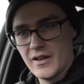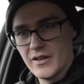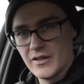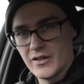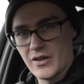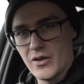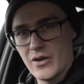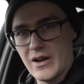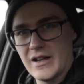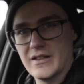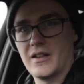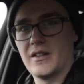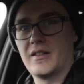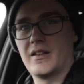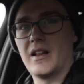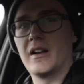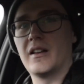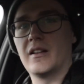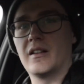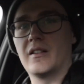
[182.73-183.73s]
So as I
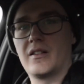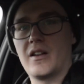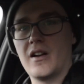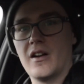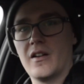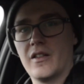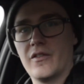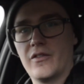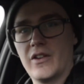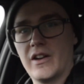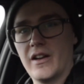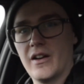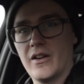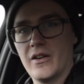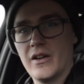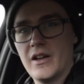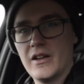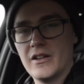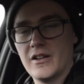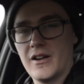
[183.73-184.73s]
said at the start of the video,
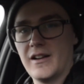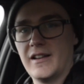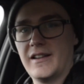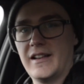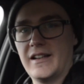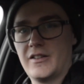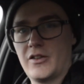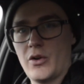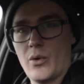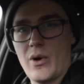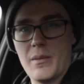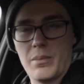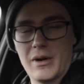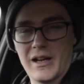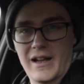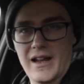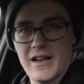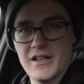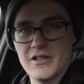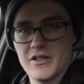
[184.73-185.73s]
you're going to need 2
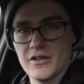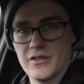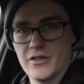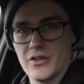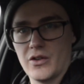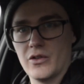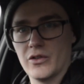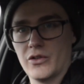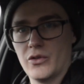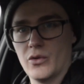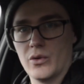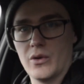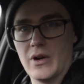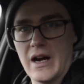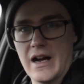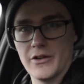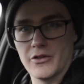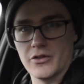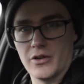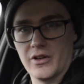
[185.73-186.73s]
applications on
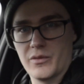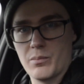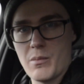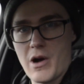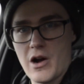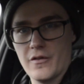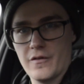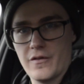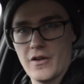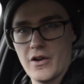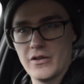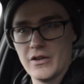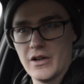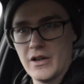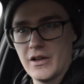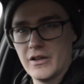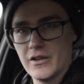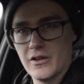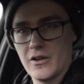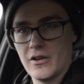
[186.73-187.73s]
your Android smartphone.
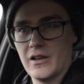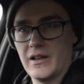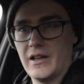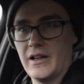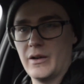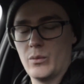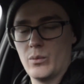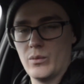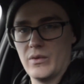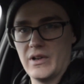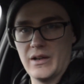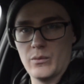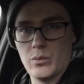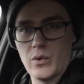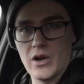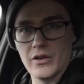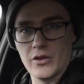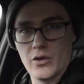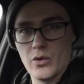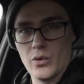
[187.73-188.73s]
You're going to need
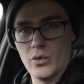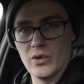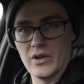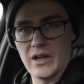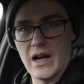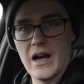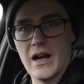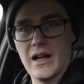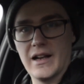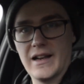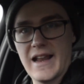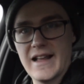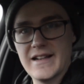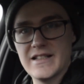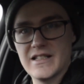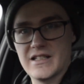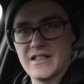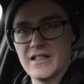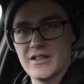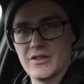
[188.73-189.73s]
one called
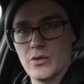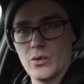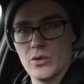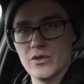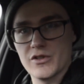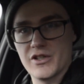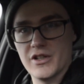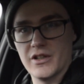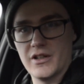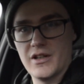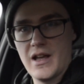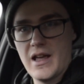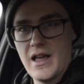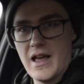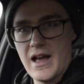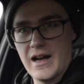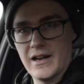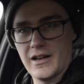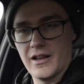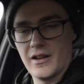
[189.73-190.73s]
Lens Distortion
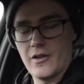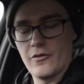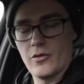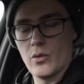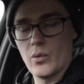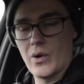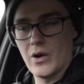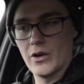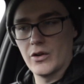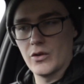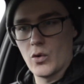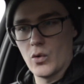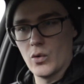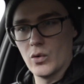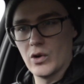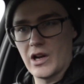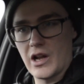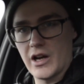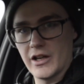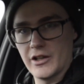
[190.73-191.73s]
and another one
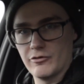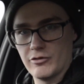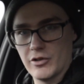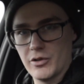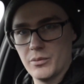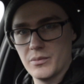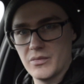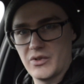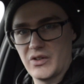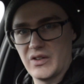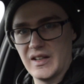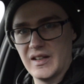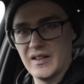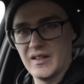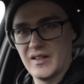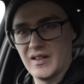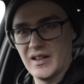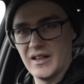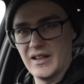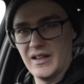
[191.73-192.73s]
called Lightroom
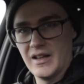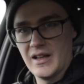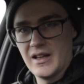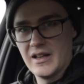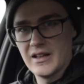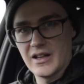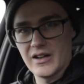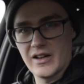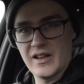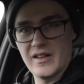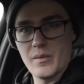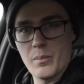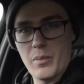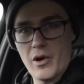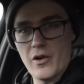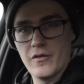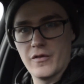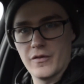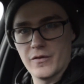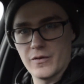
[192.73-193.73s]
CC. Now these are
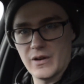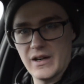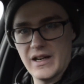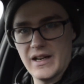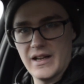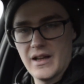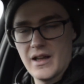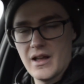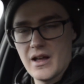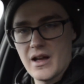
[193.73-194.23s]
both free.